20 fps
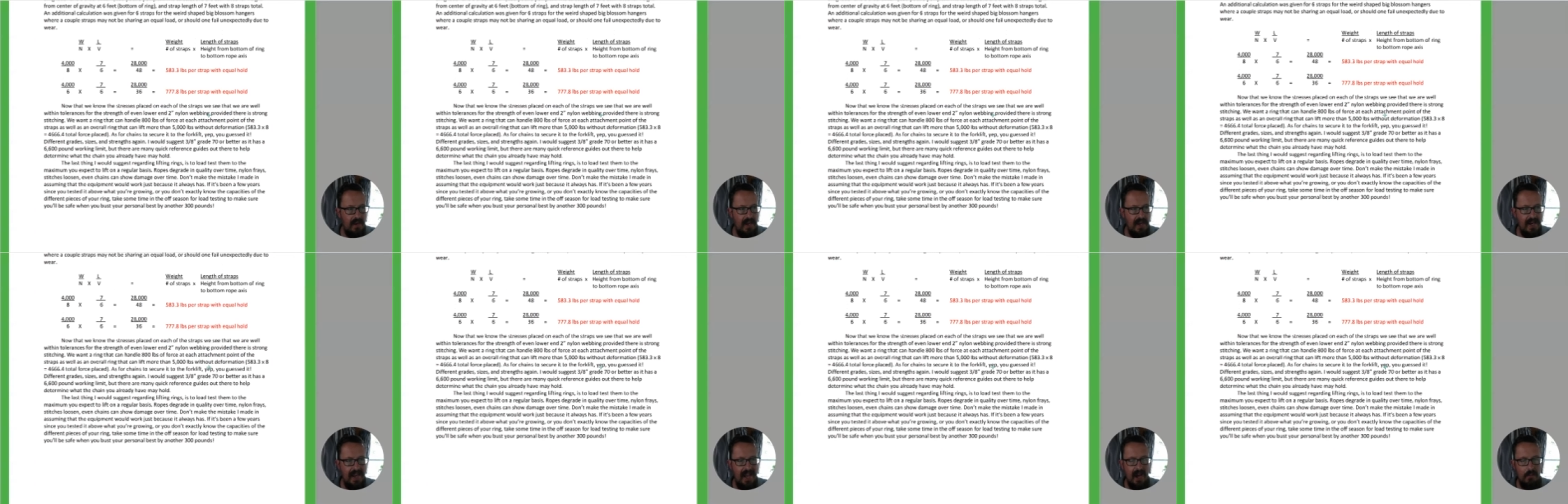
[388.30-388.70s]

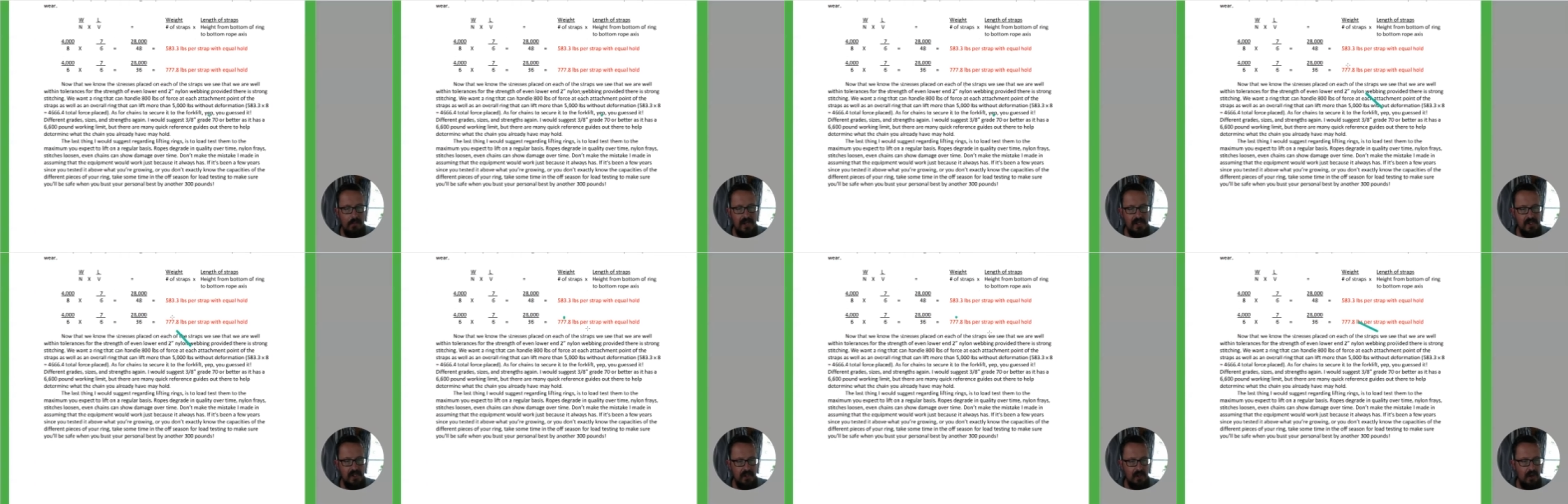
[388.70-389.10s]
how
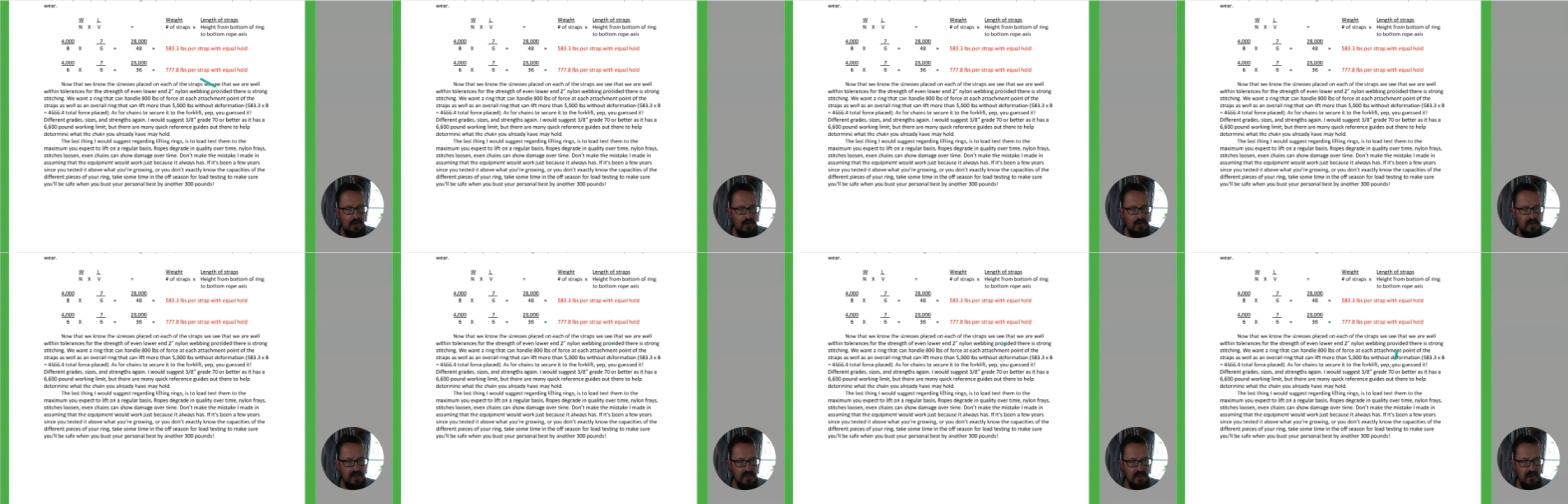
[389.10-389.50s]
much
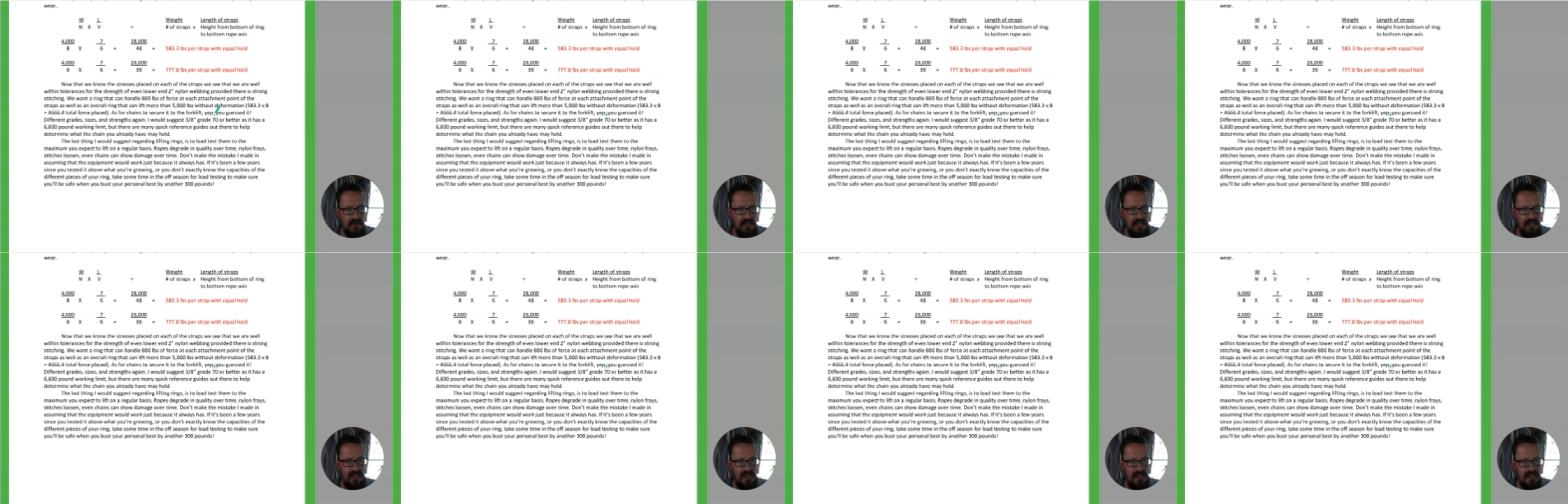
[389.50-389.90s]
load is on
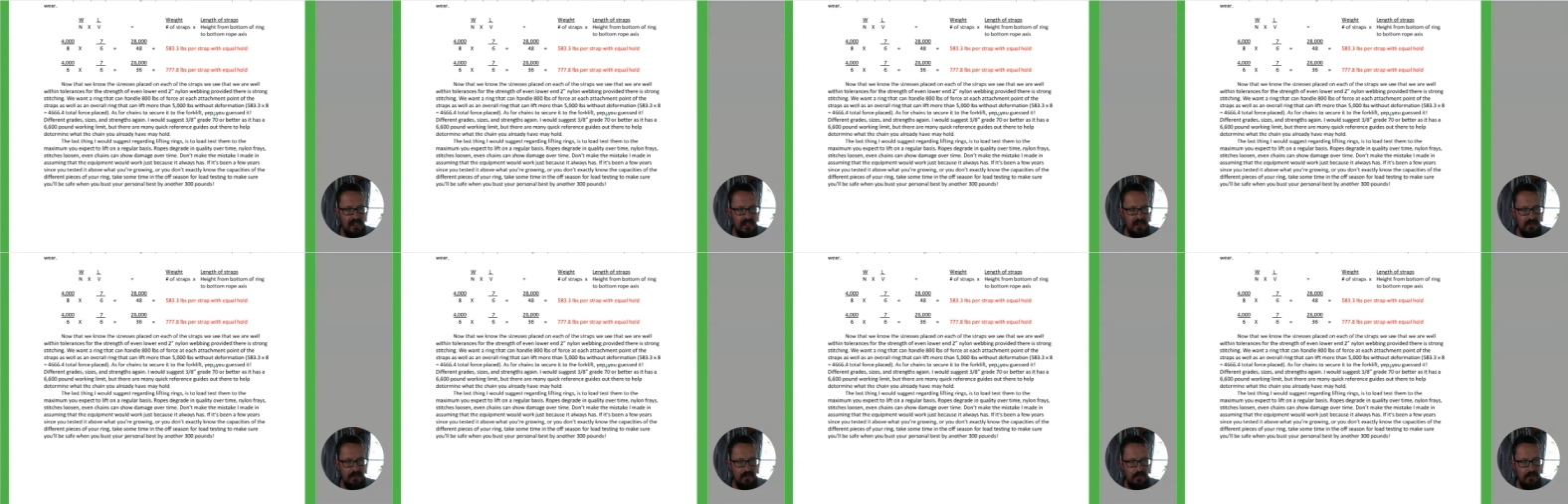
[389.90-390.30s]

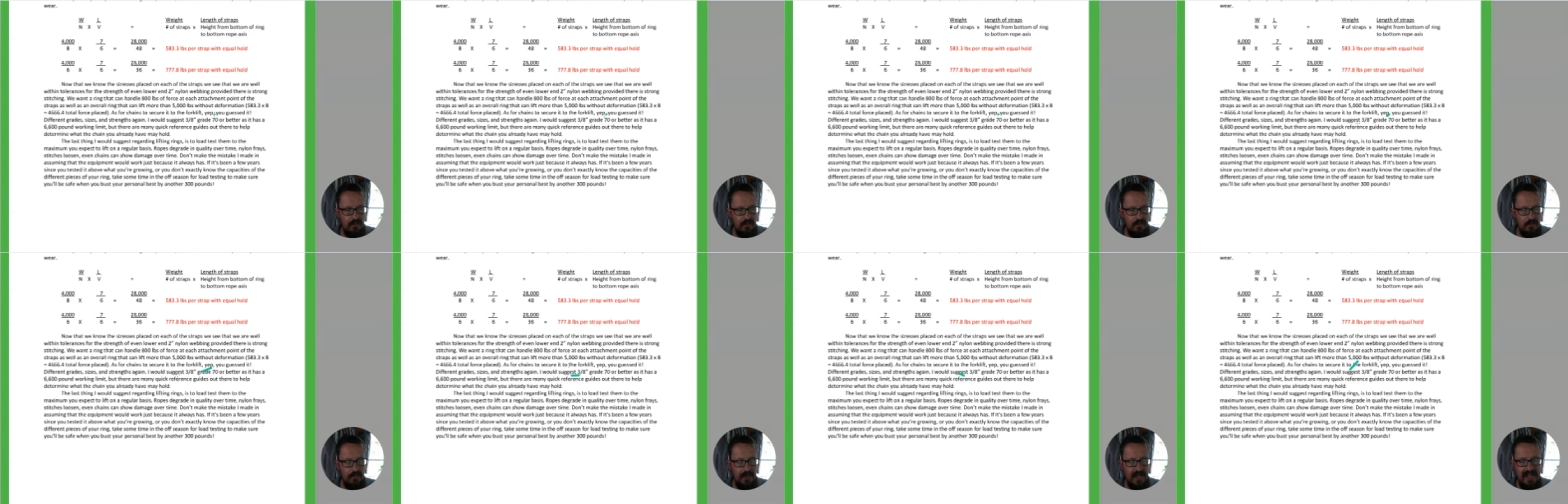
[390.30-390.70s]
each
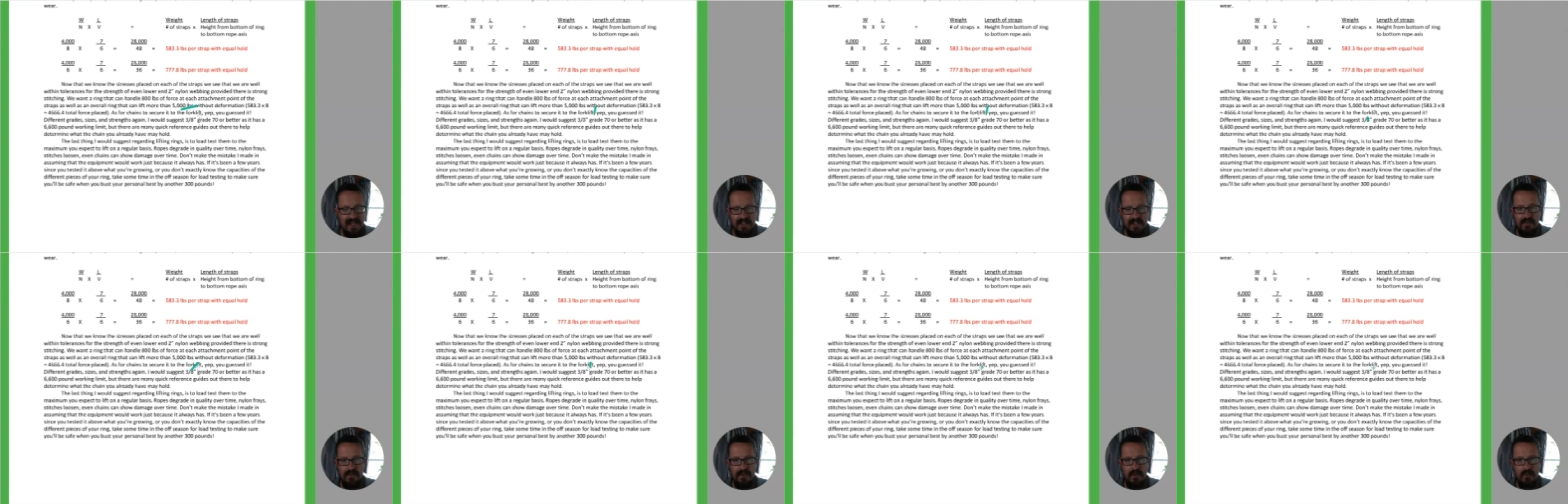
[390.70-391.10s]
piece
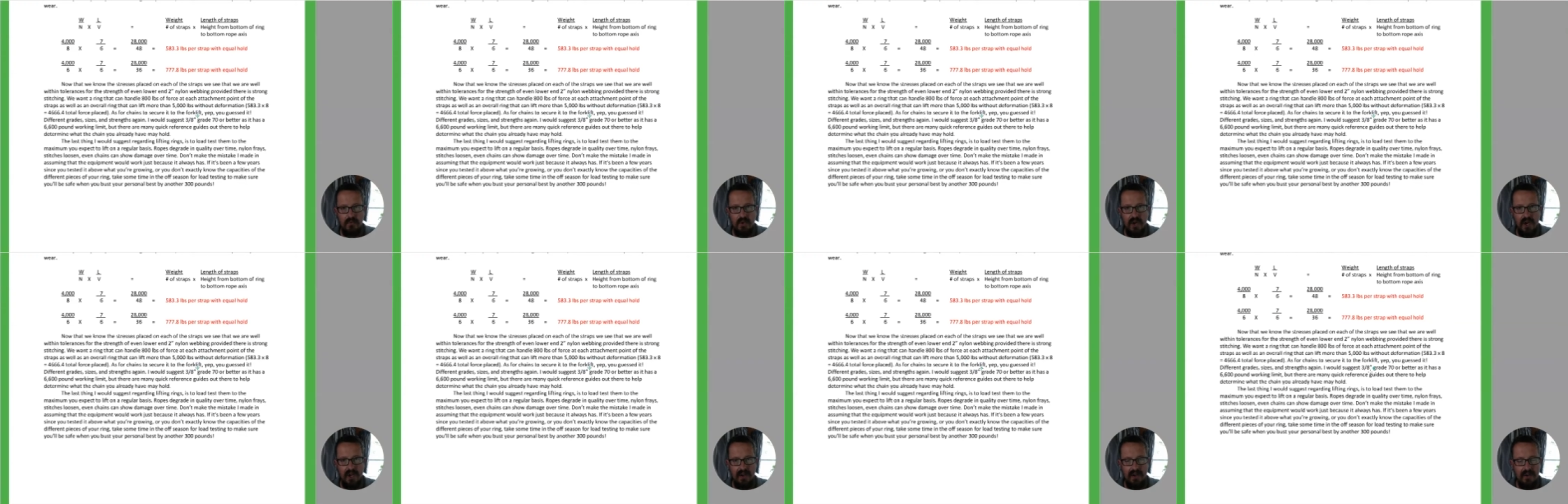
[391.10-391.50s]
of the
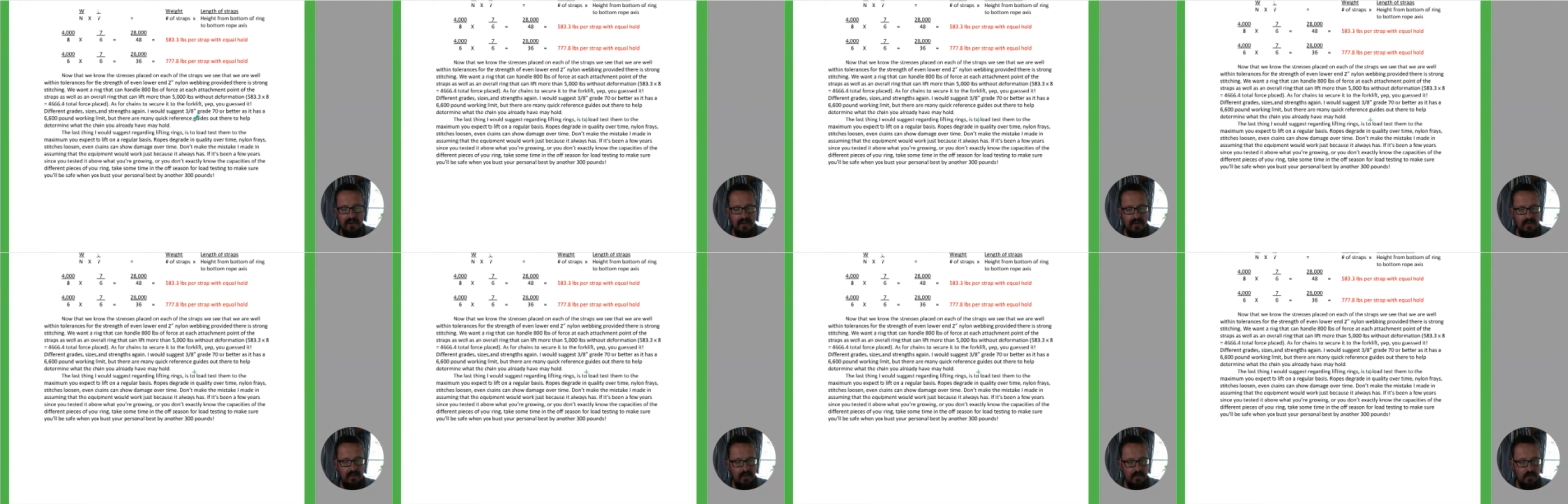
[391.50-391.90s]
ring
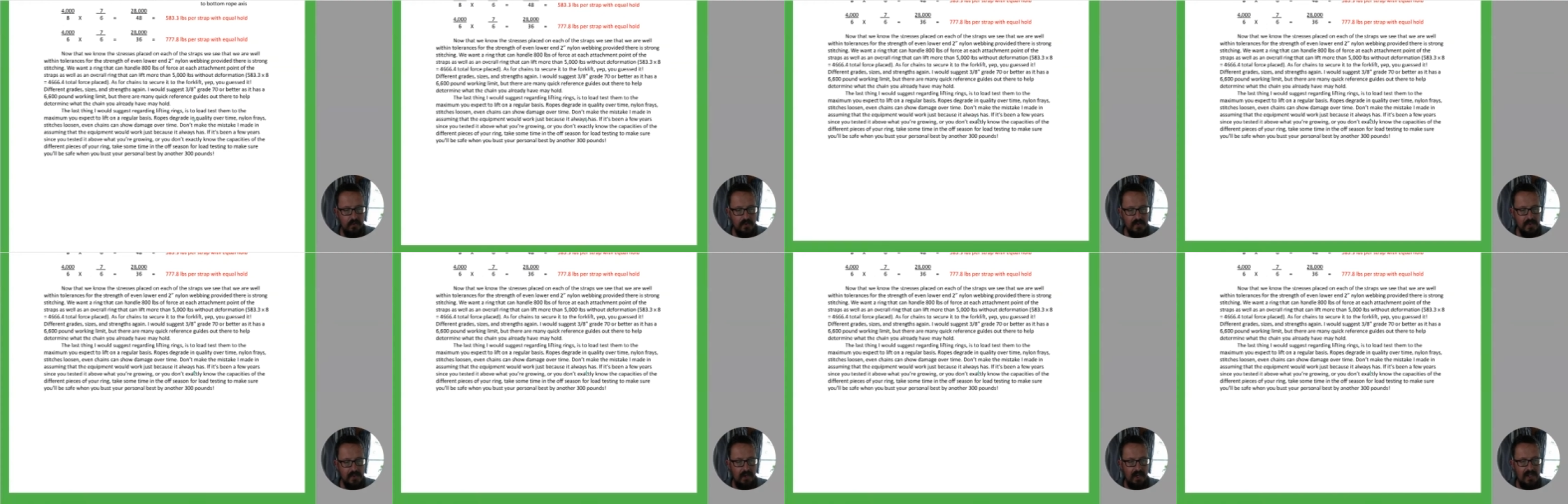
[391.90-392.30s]

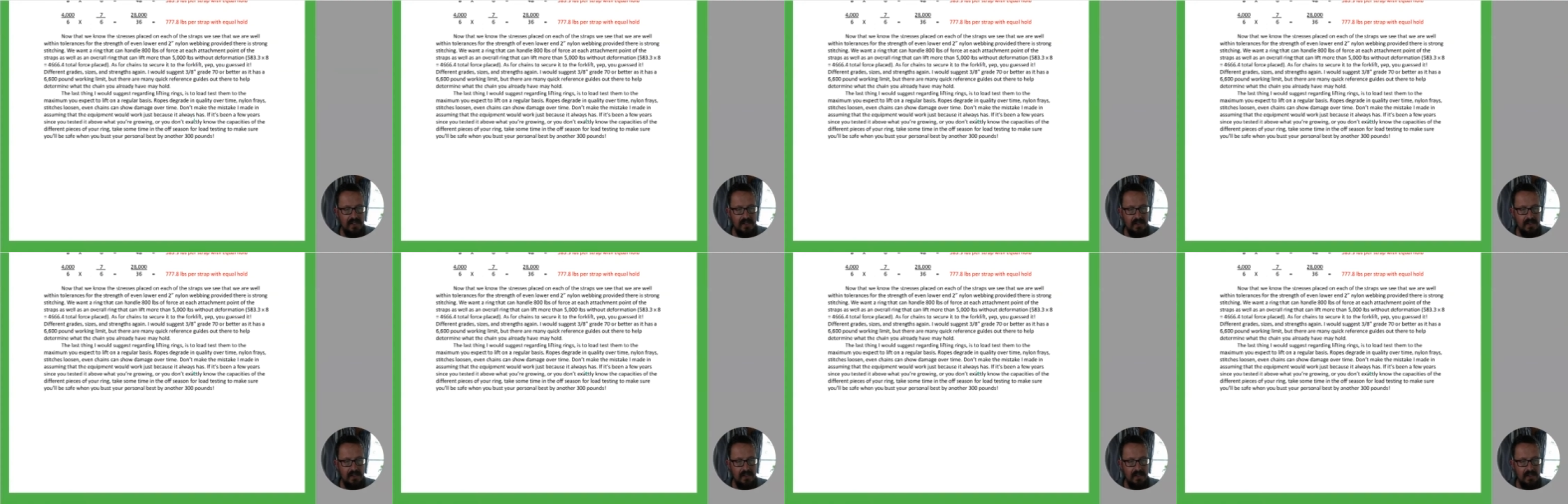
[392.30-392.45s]
force wise.